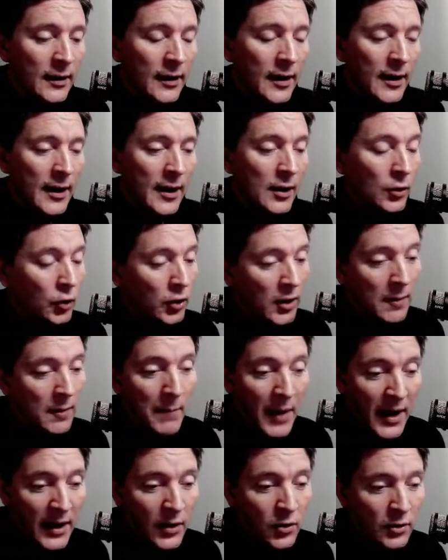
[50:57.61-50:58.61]
Looking
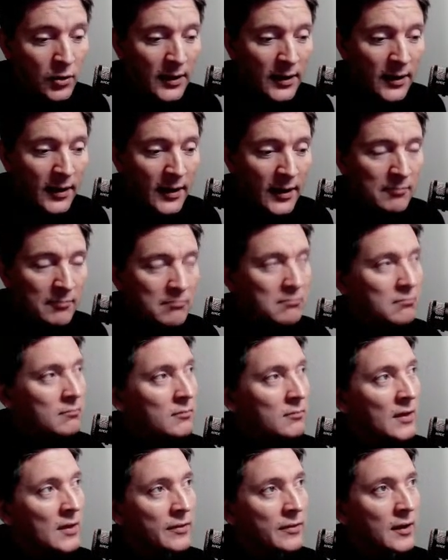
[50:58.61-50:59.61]
back on the game,
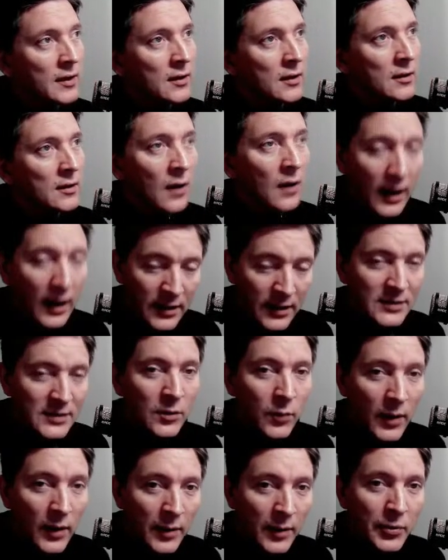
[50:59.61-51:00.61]
you think, I can see
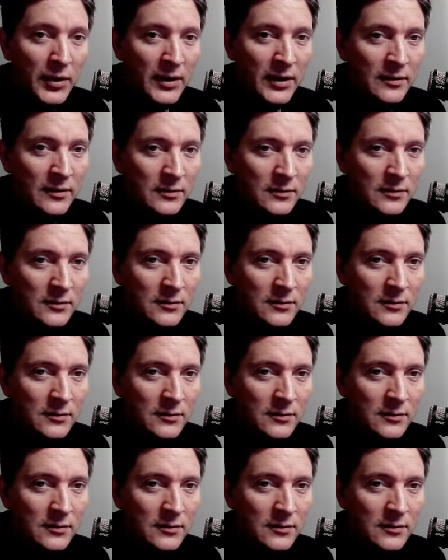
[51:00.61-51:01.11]
why he played.